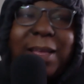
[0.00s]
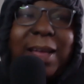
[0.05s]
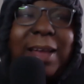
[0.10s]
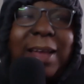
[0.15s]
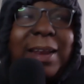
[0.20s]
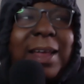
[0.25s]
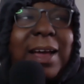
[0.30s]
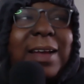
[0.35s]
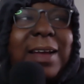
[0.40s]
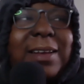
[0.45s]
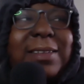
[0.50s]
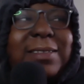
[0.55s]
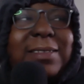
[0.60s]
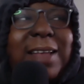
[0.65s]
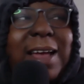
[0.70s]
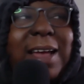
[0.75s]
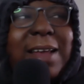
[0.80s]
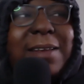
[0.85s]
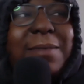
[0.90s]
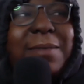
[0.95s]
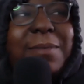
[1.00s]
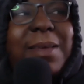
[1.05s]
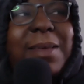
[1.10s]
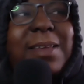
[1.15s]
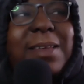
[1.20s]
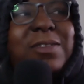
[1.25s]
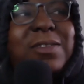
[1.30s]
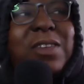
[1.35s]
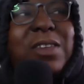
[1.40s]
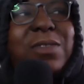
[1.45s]
and I understand
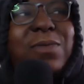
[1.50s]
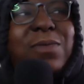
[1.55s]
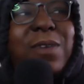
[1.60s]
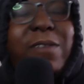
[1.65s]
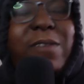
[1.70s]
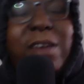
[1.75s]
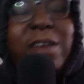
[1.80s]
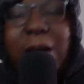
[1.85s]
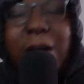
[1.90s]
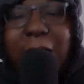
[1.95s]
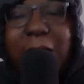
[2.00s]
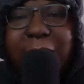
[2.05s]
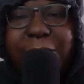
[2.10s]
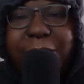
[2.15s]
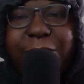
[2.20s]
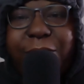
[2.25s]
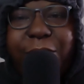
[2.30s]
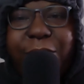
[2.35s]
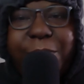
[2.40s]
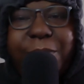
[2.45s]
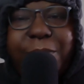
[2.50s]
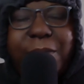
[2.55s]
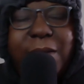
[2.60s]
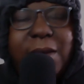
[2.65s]
it's very hard for him.